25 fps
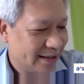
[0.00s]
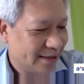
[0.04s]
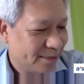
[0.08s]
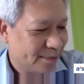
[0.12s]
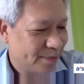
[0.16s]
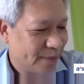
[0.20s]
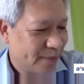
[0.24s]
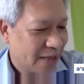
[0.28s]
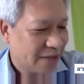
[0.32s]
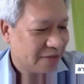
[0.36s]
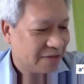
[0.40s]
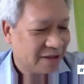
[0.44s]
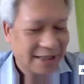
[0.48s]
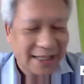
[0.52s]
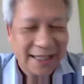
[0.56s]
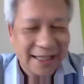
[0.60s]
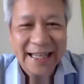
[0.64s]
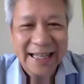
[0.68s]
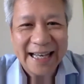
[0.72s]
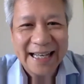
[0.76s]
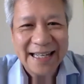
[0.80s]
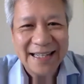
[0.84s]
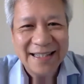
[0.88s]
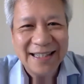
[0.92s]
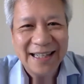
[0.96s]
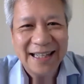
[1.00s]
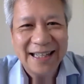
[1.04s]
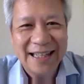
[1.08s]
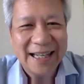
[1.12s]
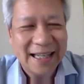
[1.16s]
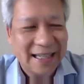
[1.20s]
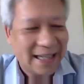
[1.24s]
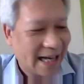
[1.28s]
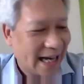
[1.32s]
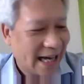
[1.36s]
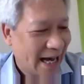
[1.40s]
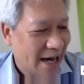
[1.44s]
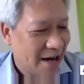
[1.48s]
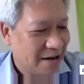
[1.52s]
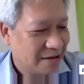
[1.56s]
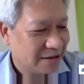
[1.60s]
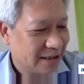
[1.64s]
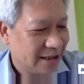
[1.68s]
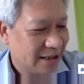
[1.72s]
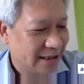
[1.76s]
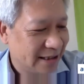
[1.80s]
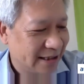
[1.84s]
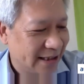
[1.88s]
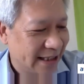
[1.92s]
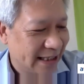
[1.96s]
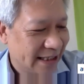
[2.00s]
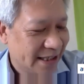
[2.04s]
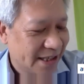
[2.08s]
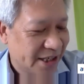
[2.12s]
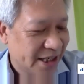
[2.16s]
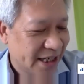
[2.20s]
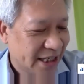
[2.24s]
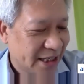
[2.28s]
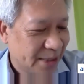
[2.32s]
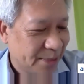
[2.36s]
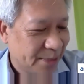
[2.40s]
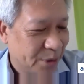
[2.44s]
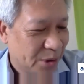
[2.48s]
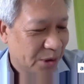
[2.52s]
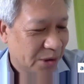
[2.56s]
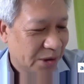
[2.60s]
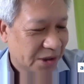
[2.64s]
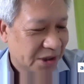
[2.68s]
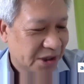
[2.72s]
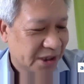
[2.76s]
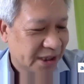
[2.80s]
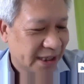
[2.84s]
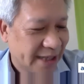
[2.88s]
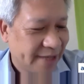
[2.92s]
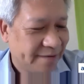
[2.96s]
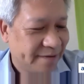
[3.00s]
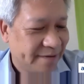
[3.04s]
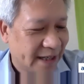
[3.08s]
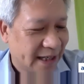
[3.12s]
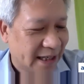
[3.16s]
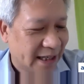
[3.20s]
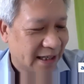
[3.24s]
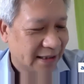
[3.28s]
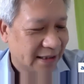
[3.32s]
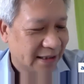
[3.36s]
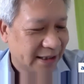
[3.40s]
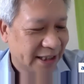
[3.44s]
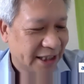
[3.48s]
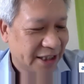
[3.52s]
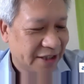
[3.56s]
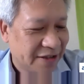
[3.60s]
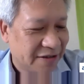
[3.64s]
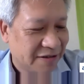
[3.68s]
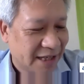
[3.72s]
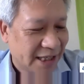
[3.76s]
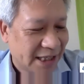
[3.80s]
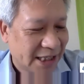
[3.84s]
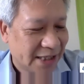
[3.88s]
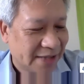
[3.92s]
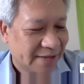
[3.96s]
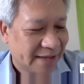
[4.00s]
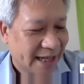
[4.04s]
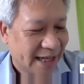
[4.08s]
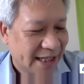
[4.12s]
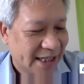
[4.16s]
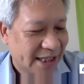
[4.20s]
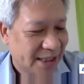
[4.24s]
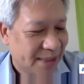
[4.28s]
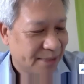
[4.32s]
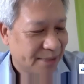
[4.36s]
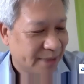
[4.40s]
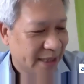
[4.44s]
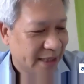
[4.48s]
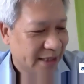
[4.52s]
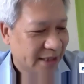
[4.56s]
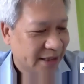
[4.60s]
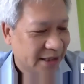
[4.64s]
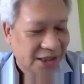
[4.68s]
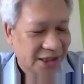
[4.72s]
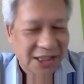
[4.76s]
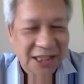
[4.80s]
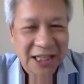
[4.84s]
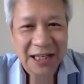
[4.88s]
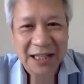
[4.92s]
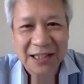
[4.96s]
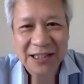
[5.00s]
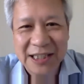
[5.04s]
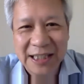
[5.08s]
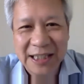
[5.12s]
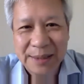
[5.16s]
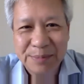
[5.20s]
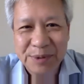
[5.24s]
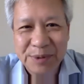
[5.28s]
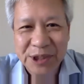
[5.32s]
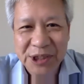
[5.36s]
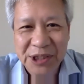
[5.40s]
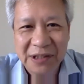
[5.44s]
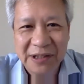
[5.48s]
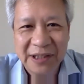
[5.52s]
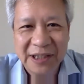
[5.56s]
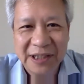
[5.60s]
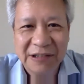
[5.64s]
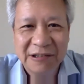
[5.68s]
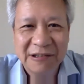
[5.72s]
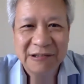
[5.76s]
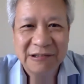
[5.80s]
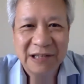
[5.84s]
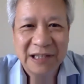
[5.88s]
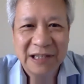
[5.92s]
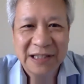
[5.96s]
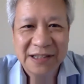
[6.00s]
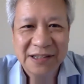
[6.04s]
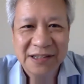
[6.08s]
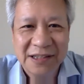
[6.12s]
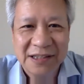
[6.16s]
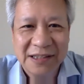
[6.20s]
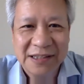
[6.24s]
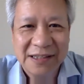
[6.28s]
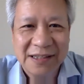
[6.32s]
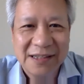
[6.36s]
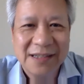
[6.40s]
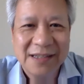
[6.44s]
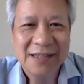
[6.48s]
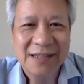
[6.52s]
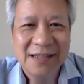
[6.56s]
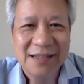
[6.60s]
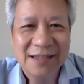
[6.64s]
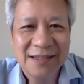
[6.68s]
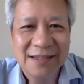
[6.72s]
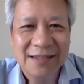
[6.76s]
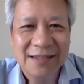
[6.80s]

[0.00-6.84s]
Patrick again. How can Singapore safeguard the interests of SMEs and startups during a crisis?